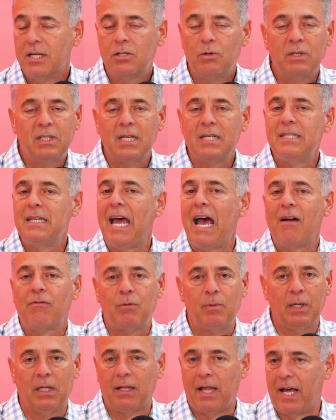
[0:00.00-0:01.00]
So it doesn't have
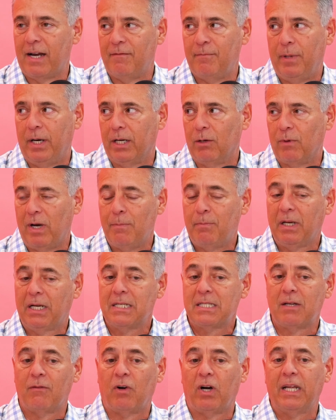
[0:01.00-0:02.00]
to be a lot of money, right?
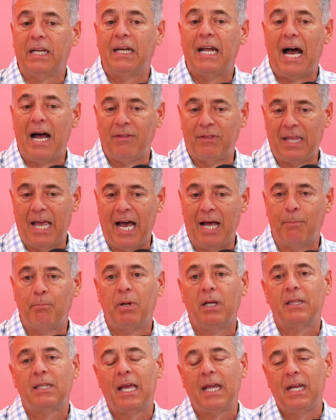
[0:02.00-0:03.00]
Because they've already got that.
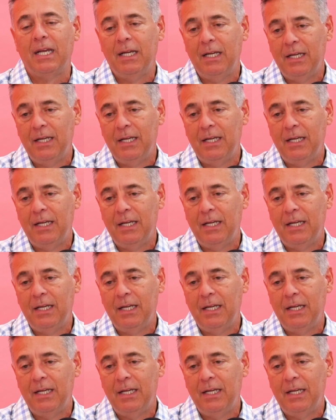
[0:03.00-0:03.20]
But